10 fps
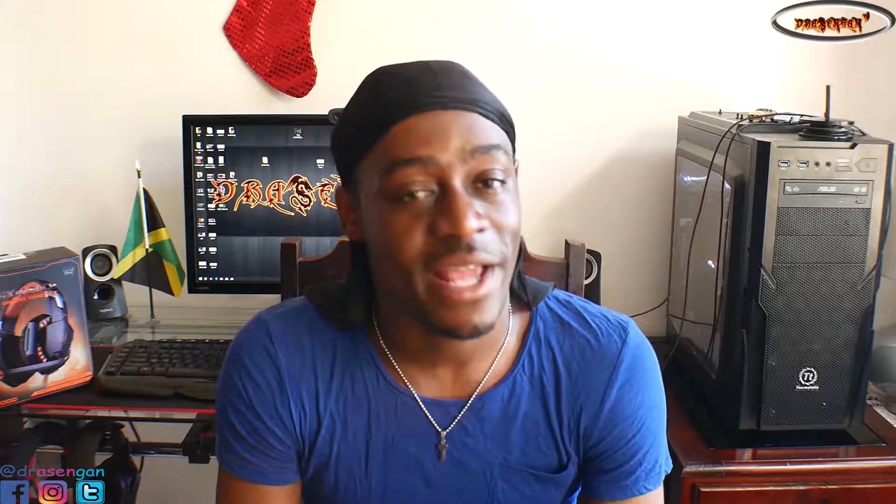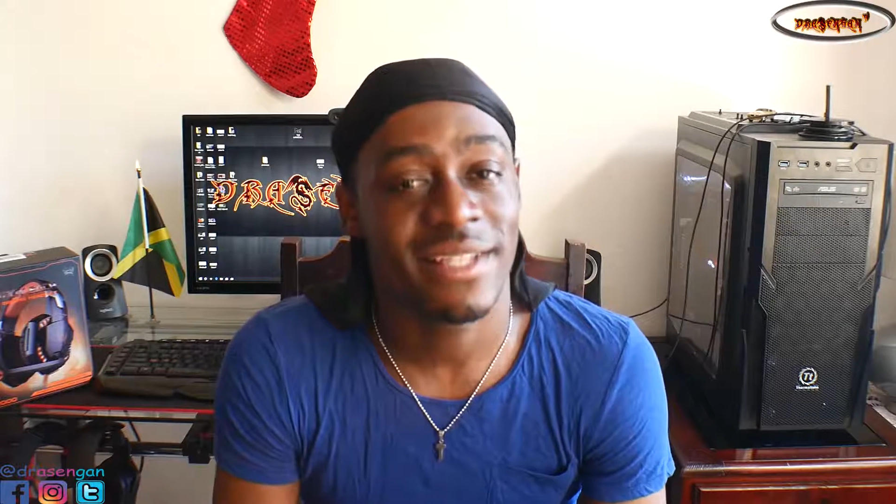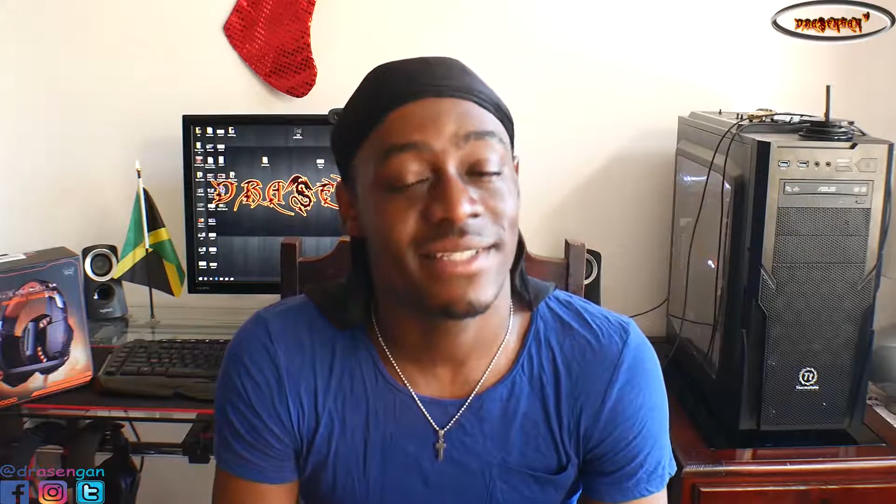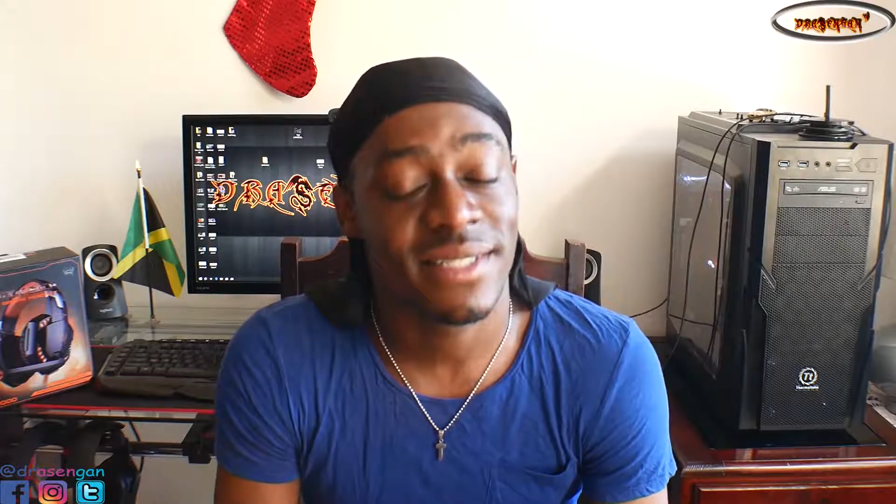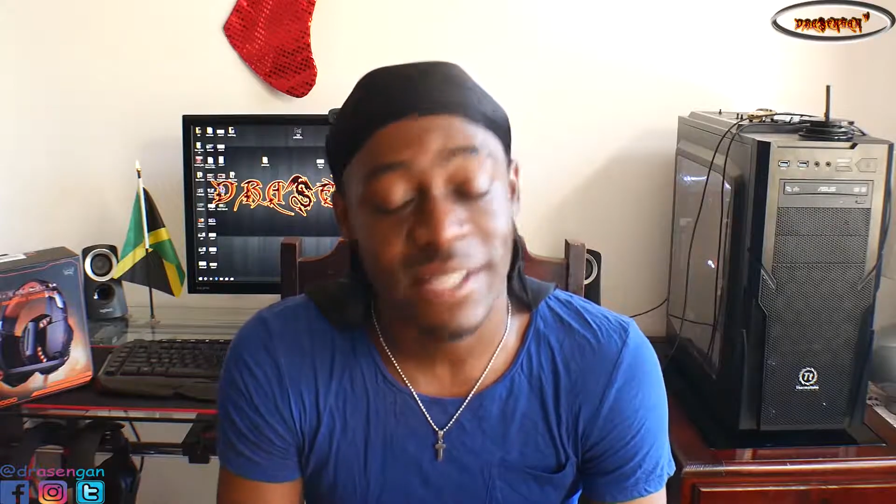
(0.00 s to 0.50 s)

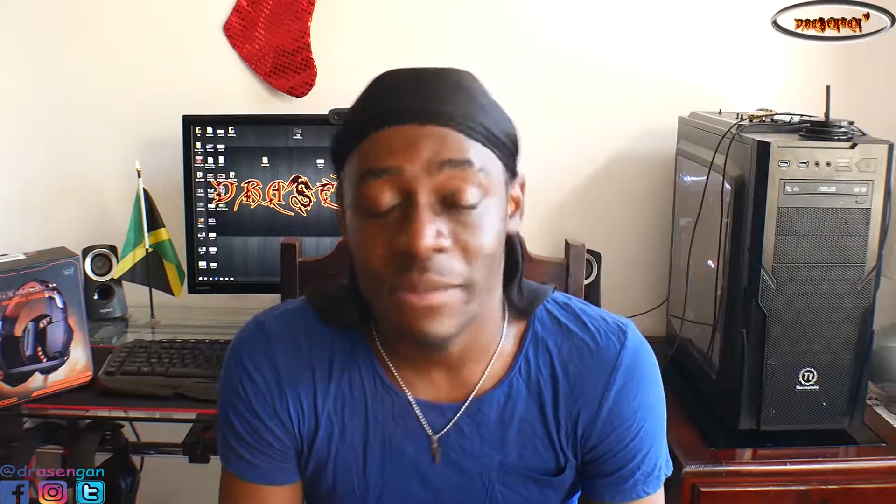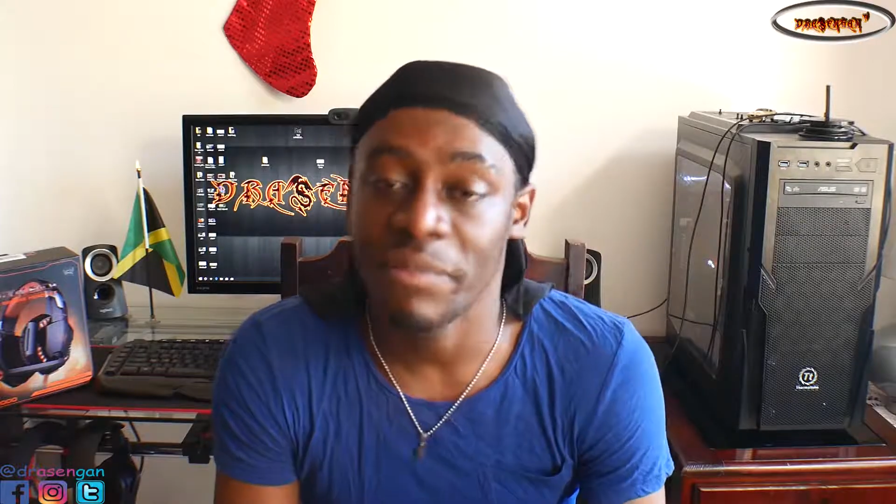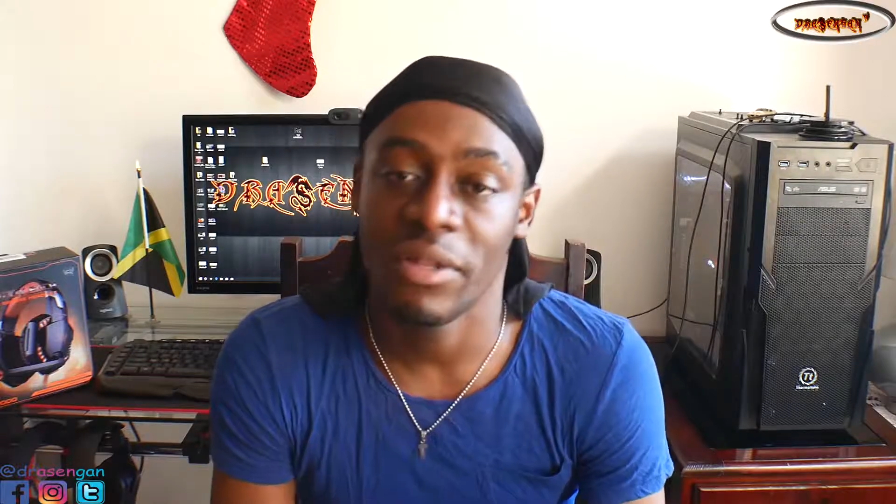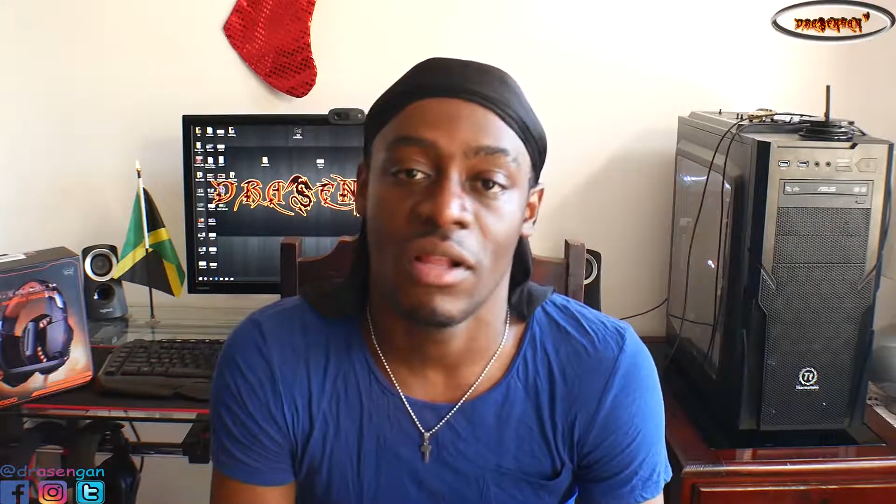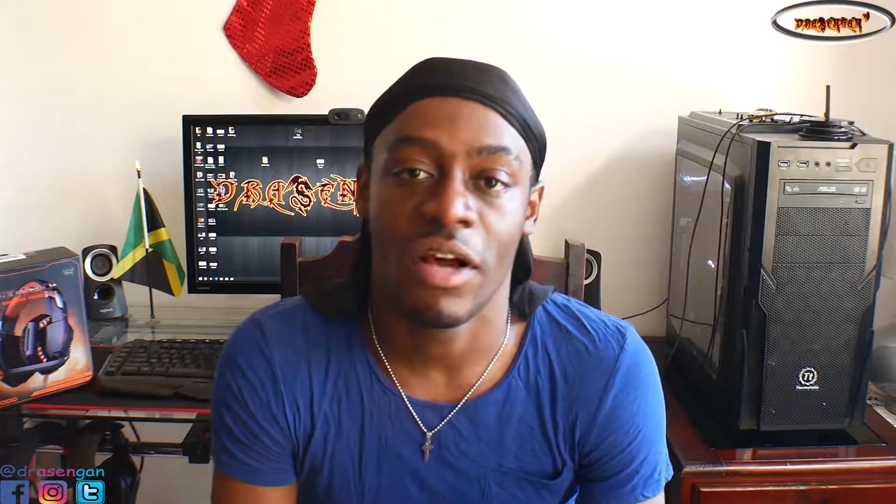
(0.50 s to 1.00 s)

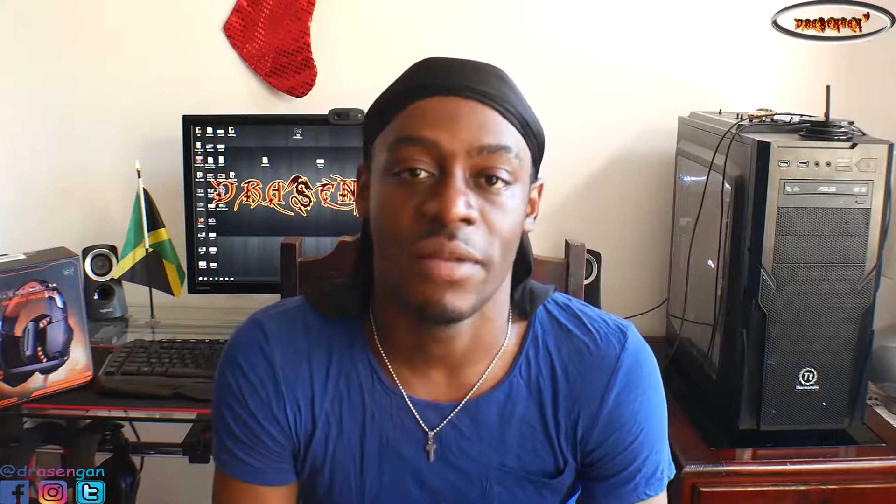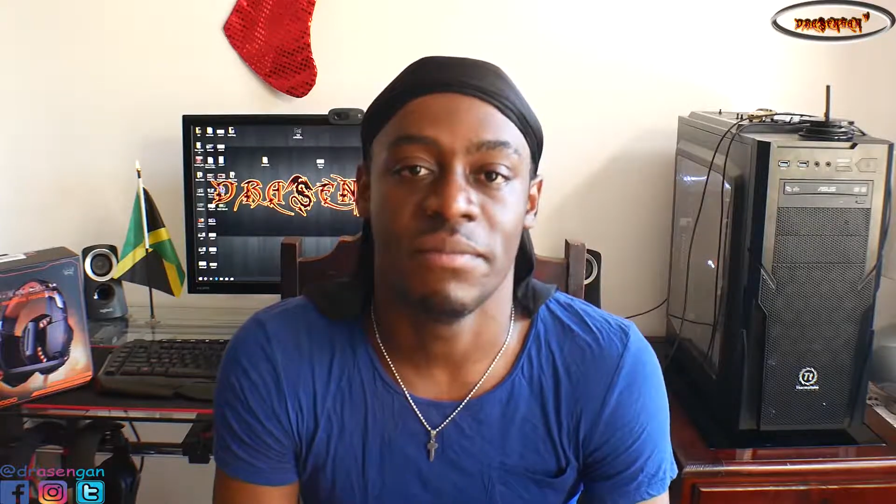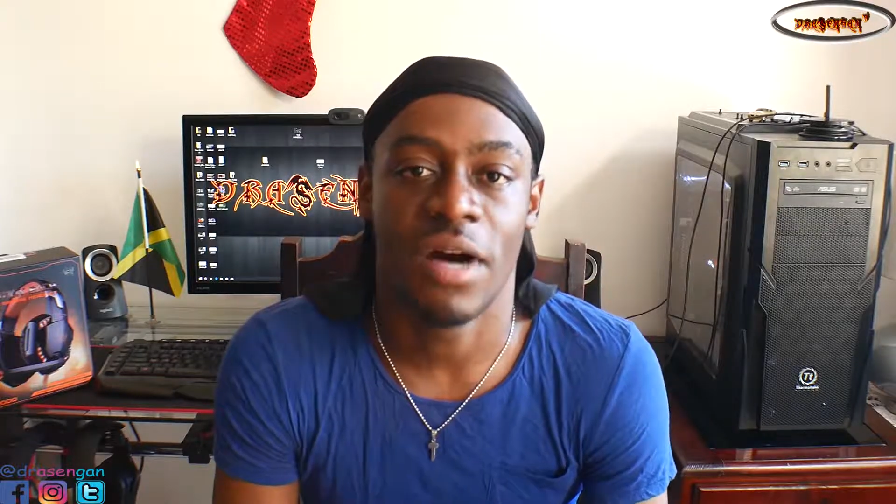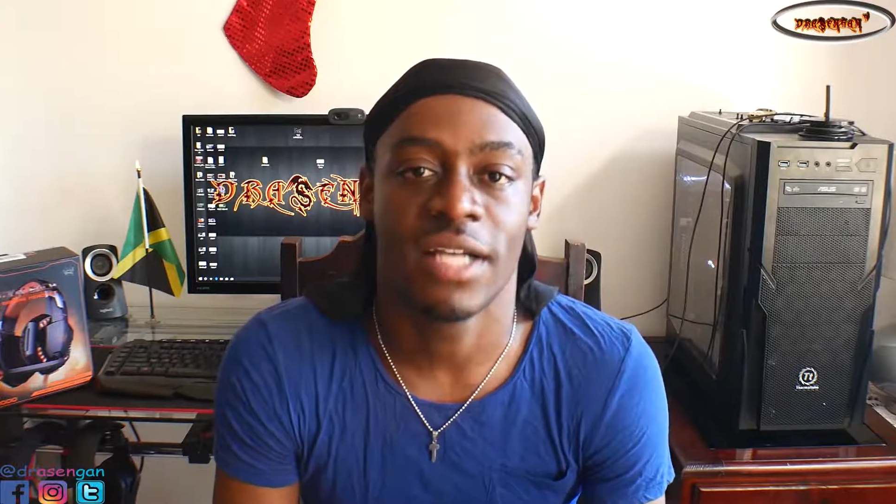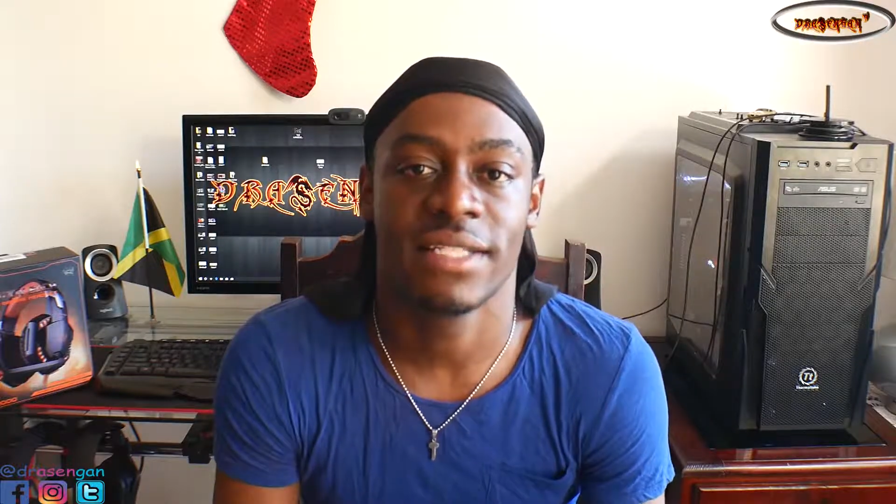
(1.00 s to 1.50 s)
simple
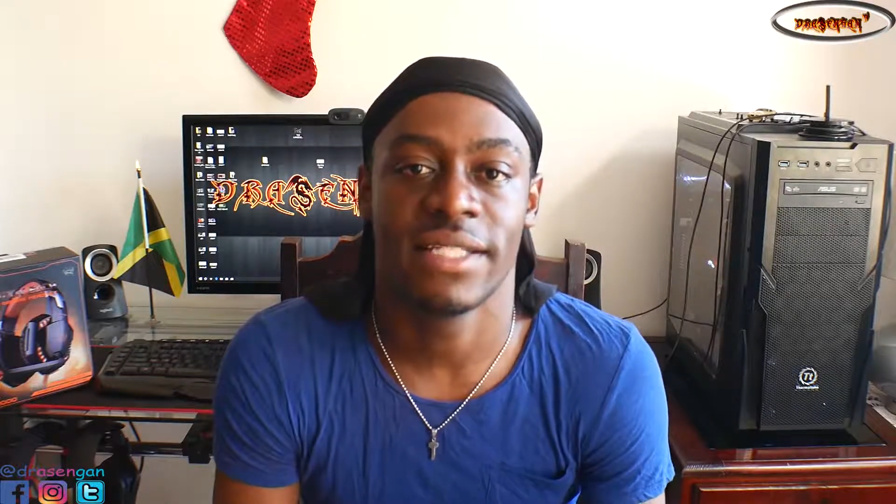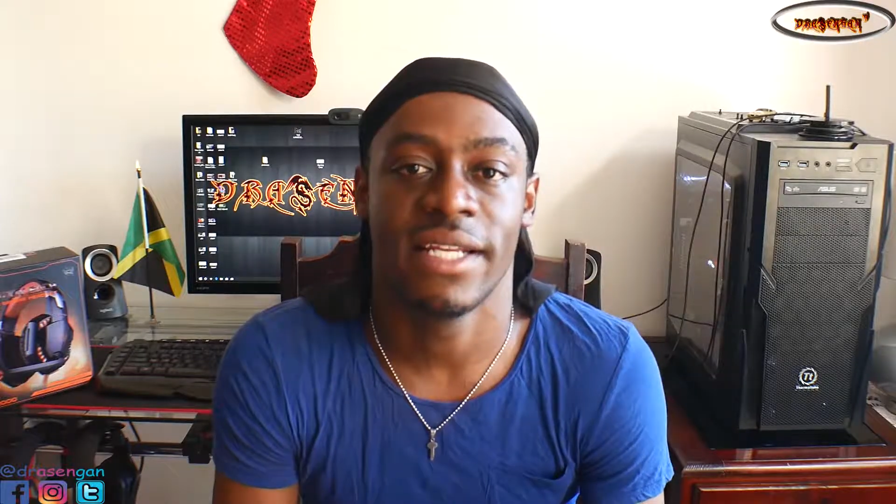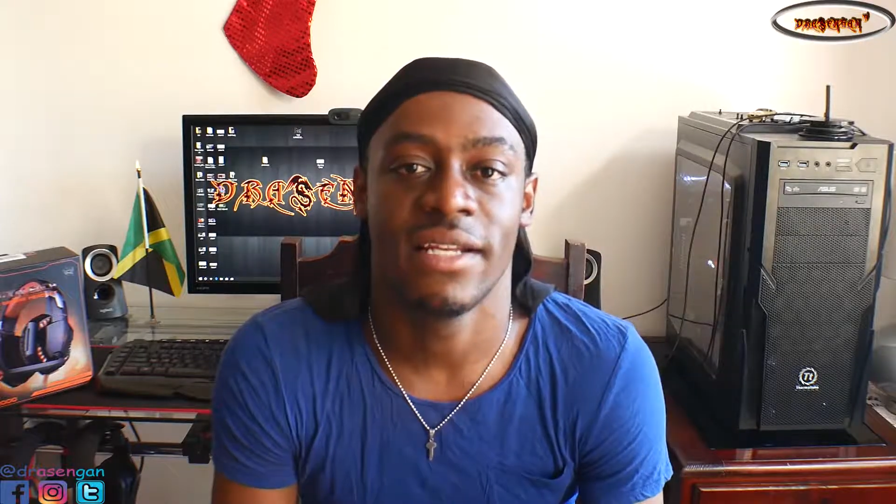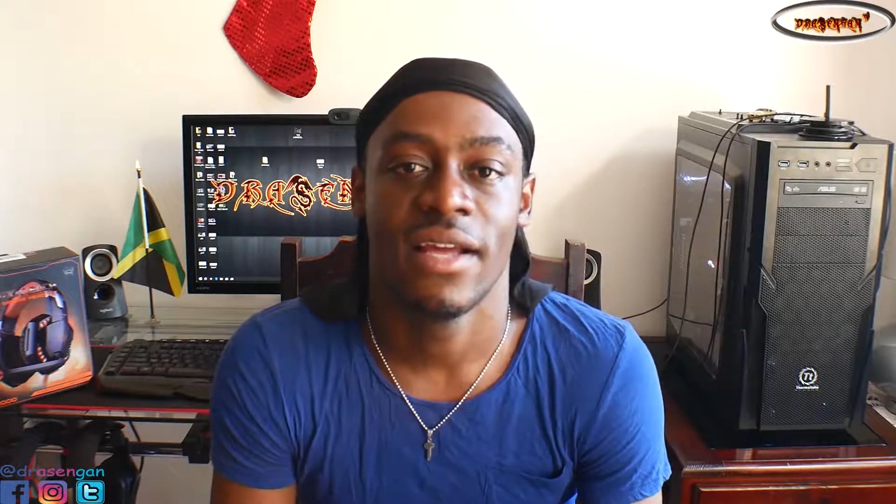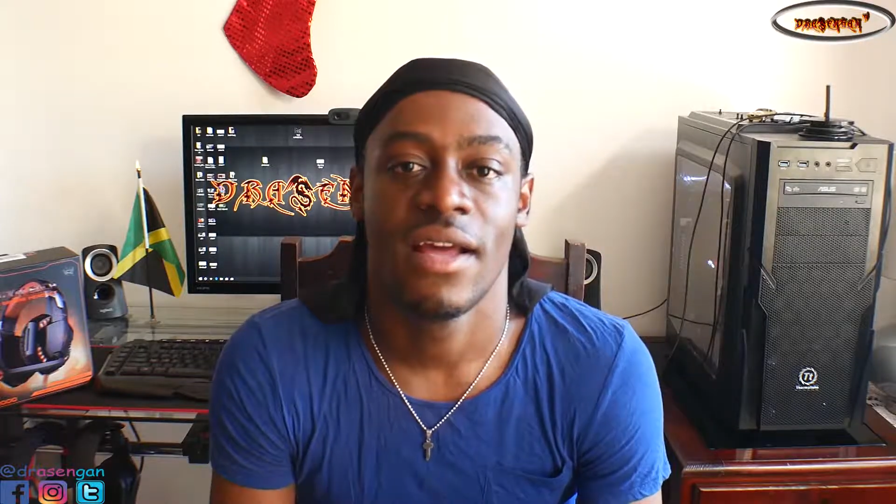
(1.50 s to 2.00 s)
unboxing